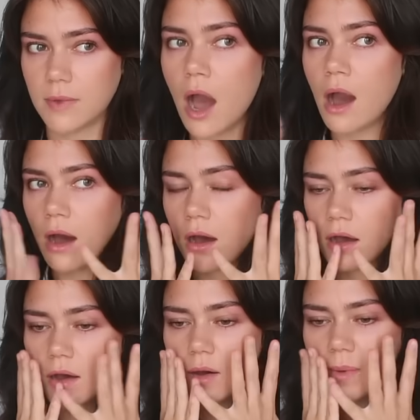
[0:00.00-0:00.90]
Oh
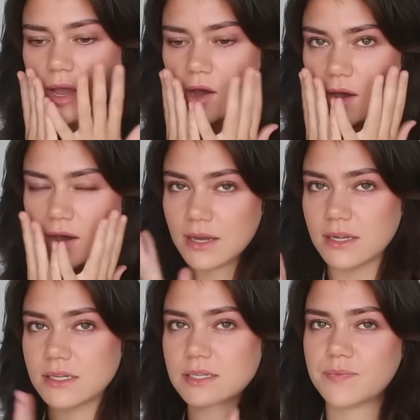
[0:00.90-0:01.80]
my
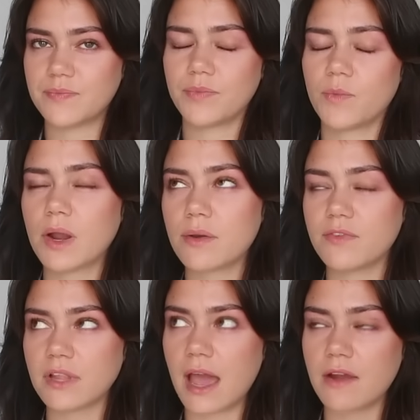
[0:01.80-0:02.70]
god. Why do I
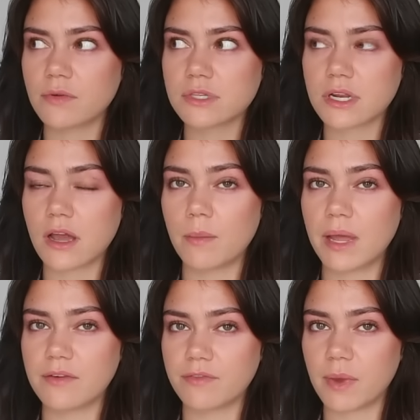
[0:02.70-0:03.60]
feel like everyone's gonna come
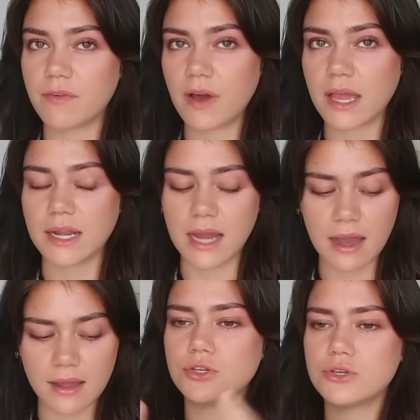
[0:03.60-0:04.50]
in for my fucking
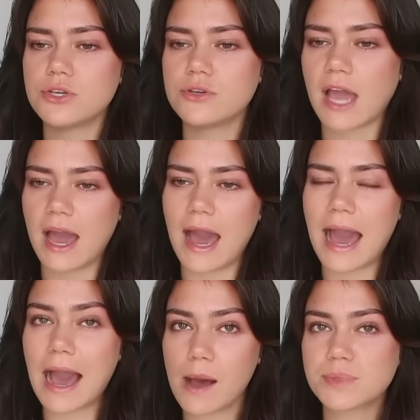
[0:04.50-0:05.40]
neck? Do you get
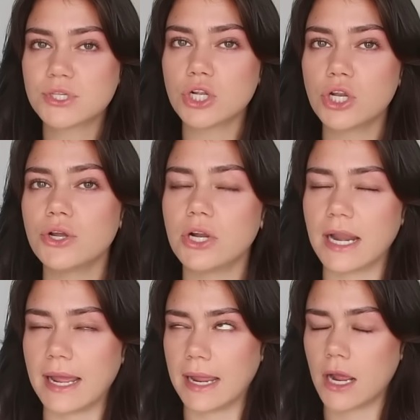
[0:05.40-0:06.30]

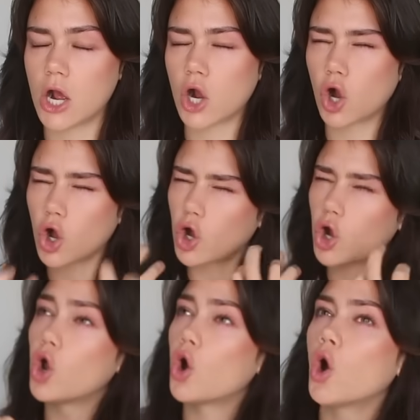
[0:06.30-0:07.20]
absolutely
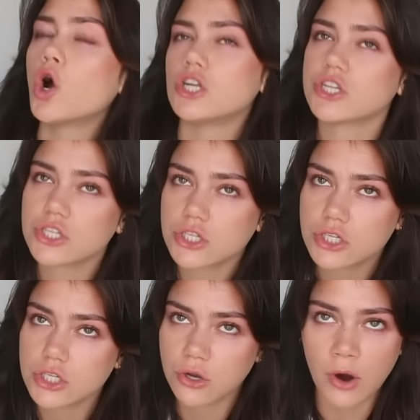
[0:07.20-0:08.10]
clawed
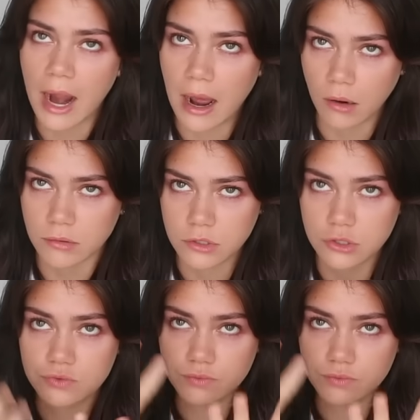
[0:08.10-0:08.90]
to the ground?